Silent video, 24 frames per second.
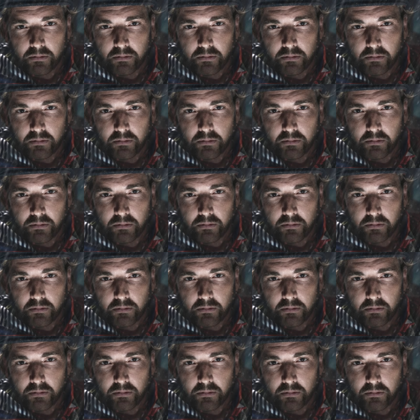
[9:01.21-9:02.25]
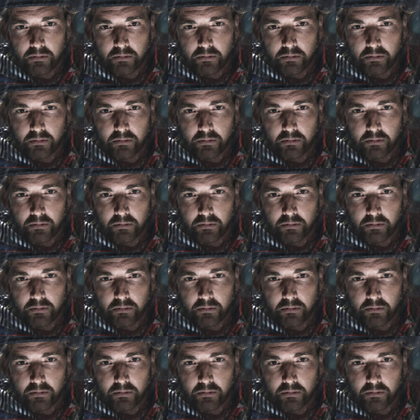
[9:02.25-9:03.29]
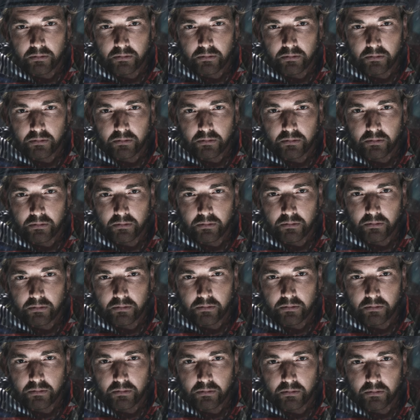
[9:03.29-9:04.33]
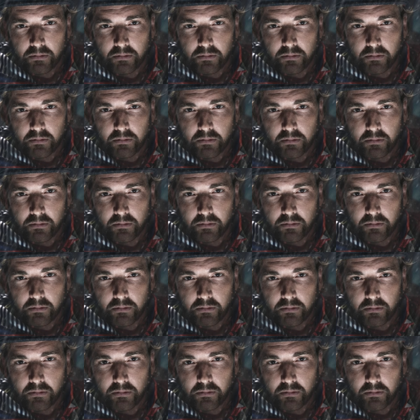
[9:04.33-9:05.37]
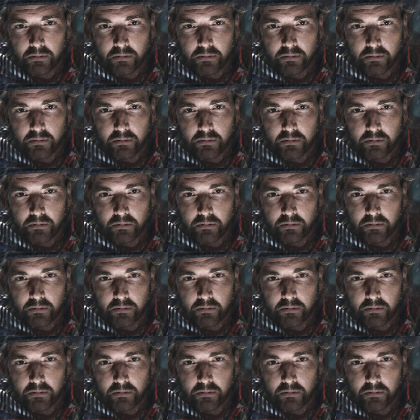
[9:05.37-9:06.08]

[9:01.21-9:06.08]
[no speech]